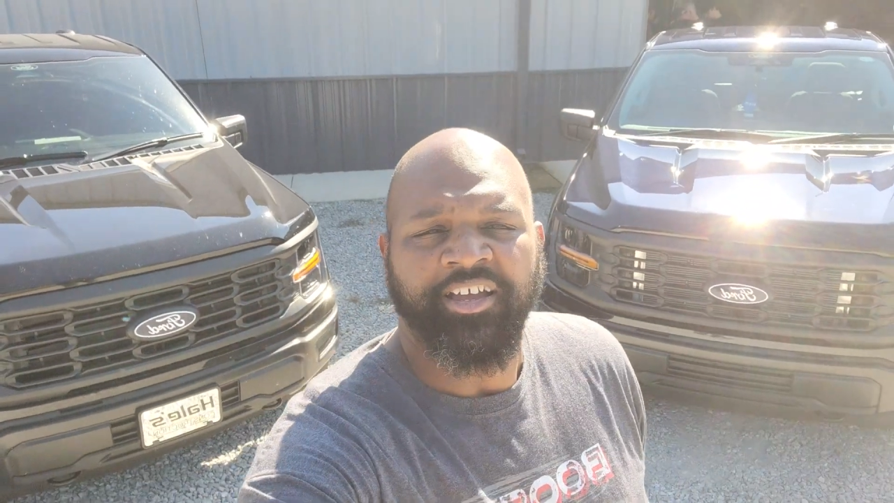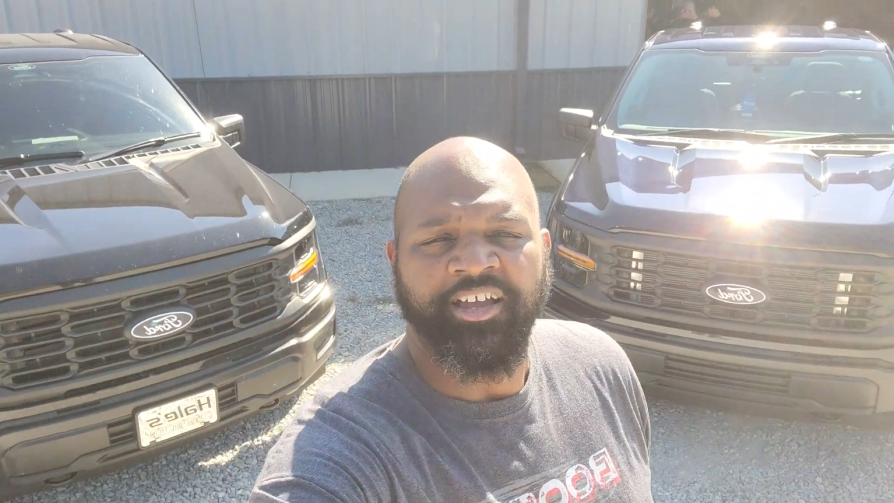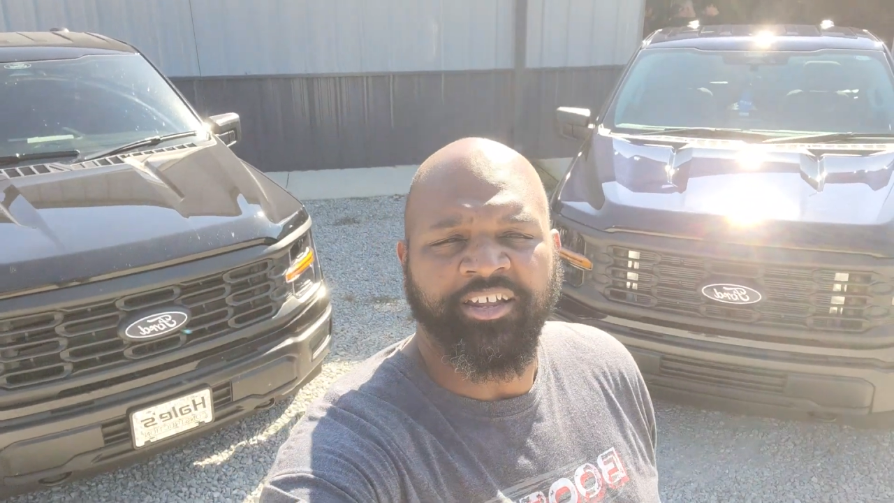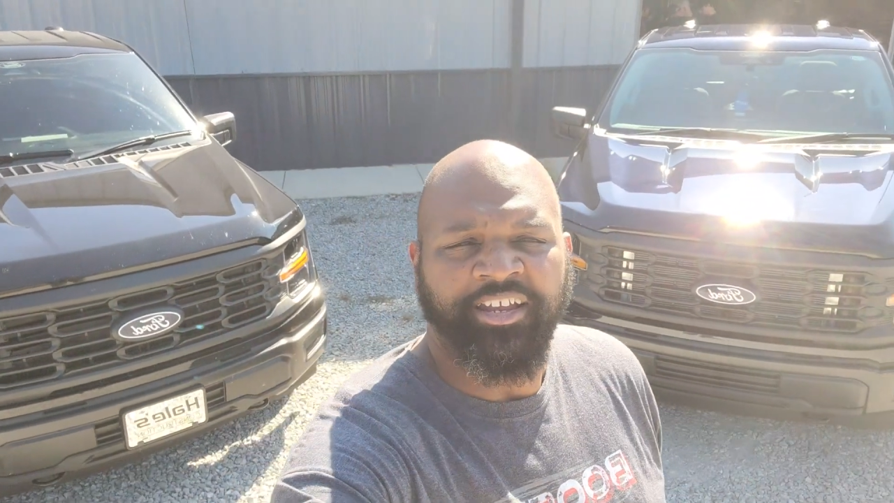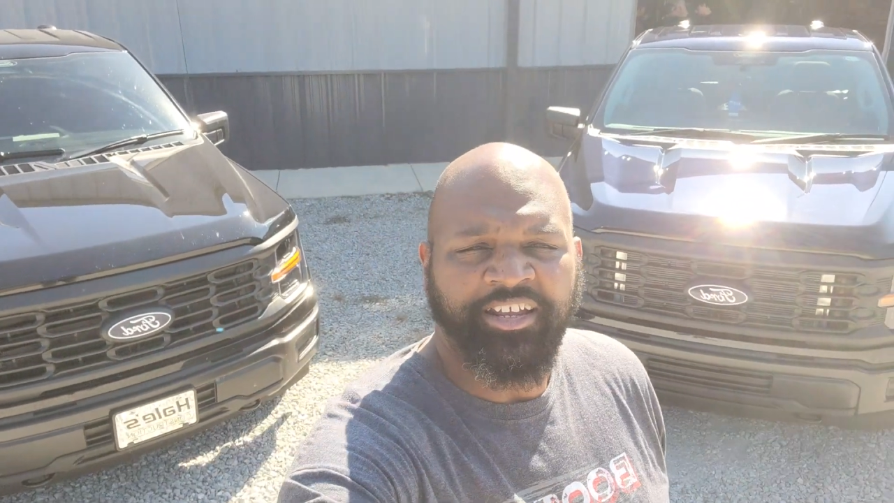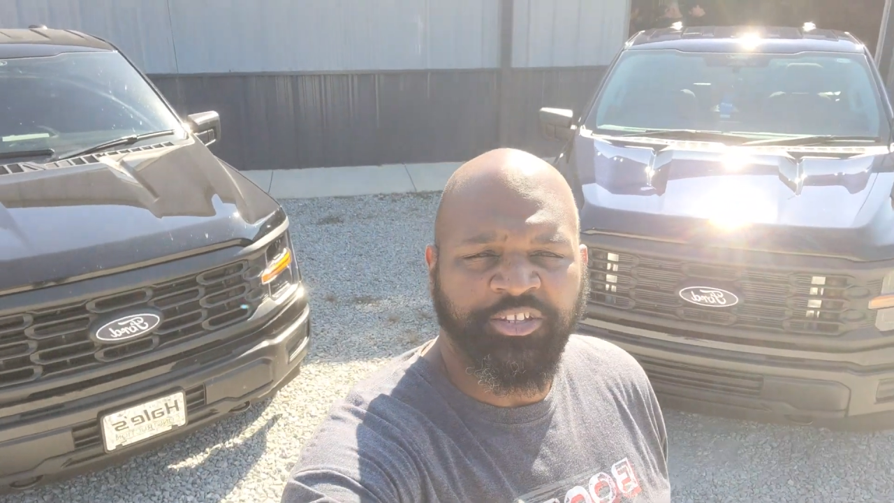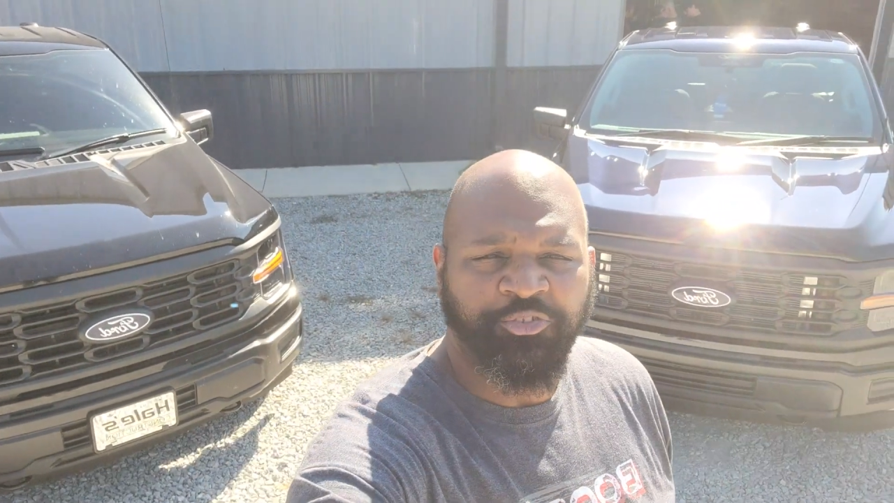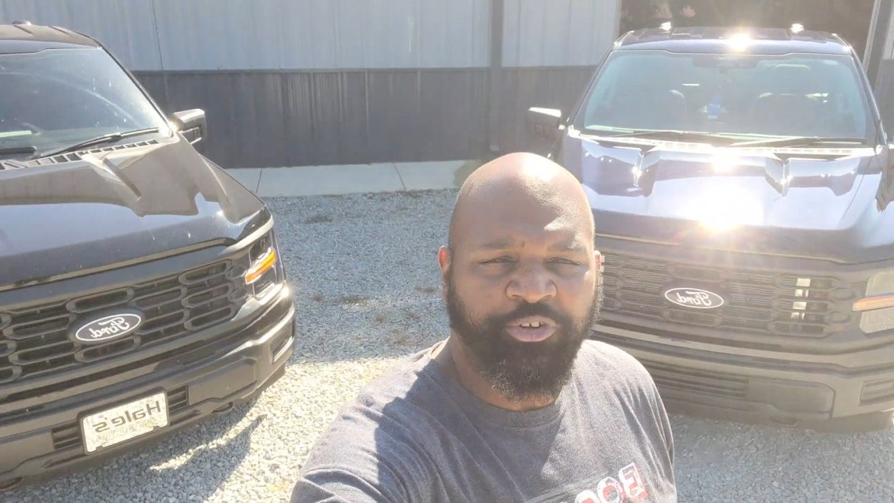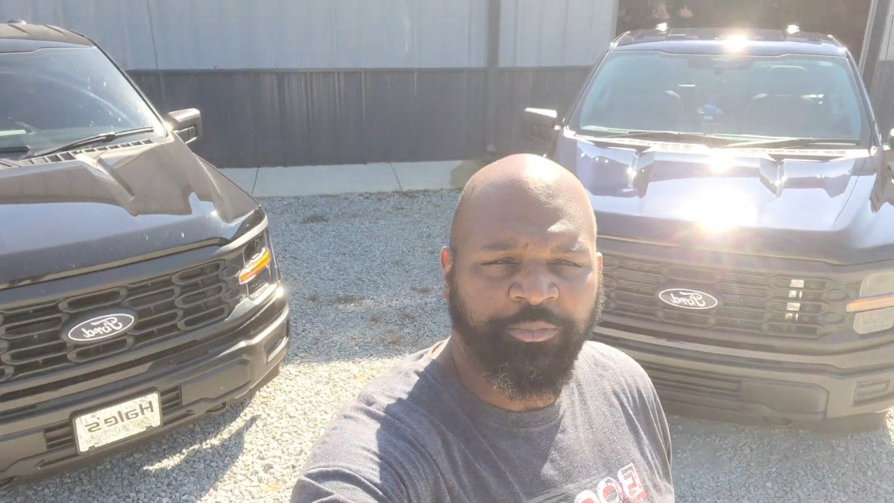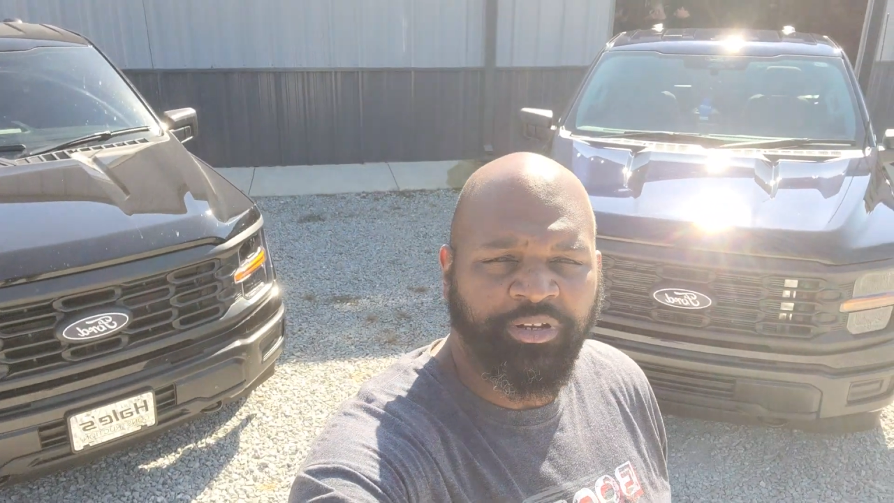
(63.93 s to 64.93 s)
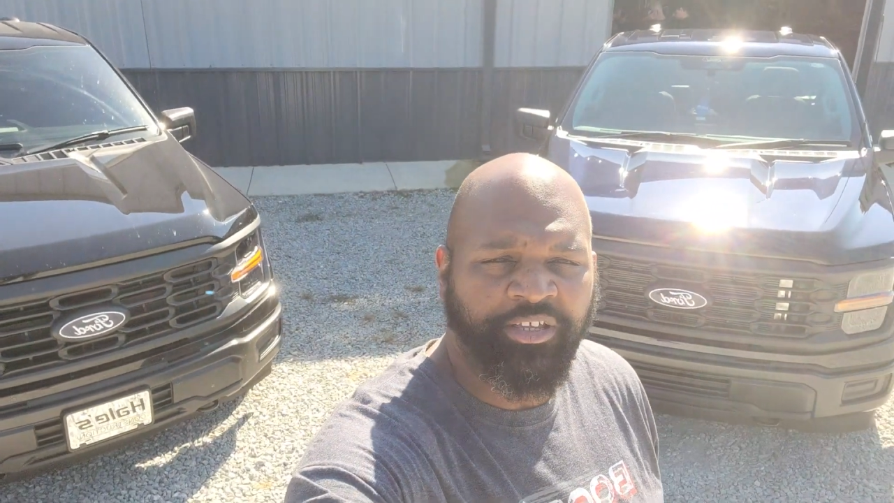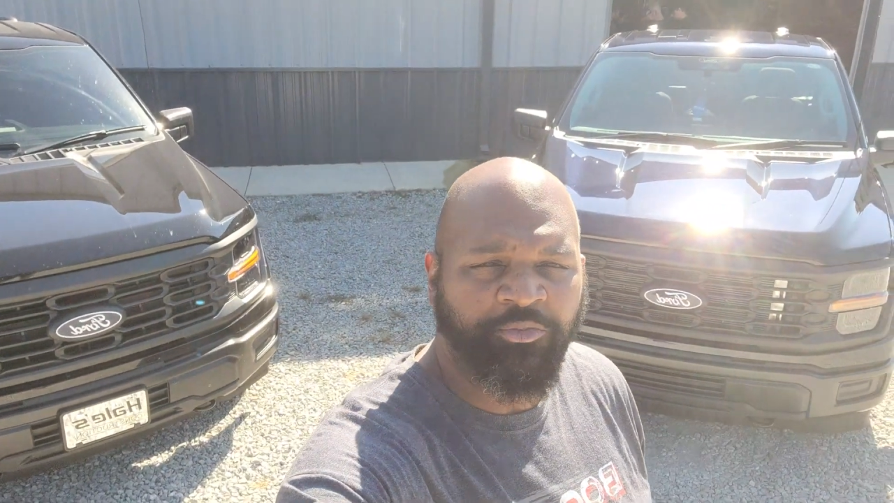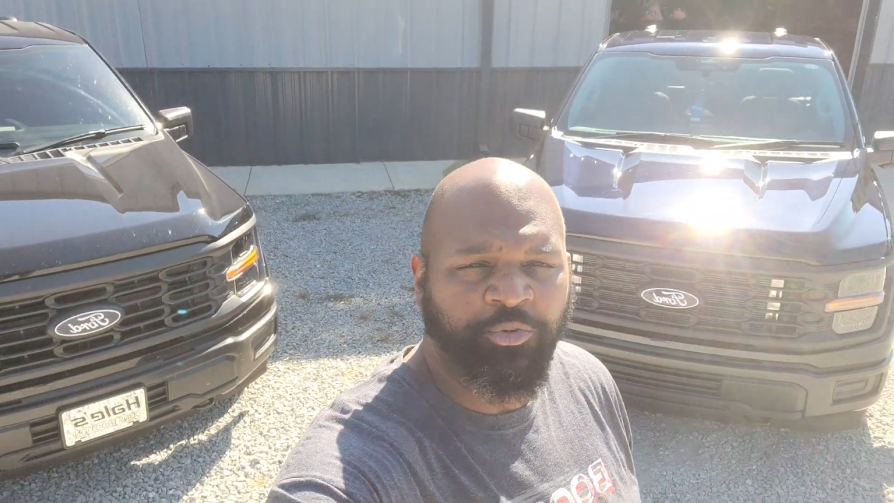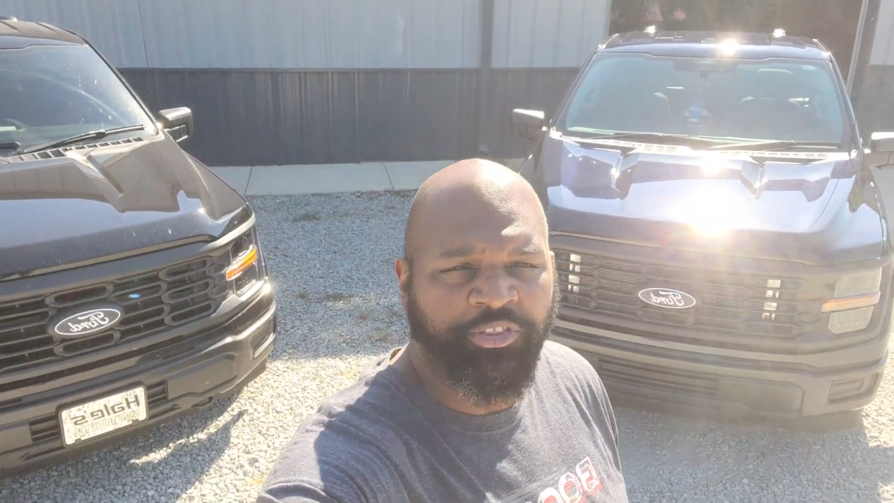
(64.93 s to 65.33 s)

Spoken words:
93 blend with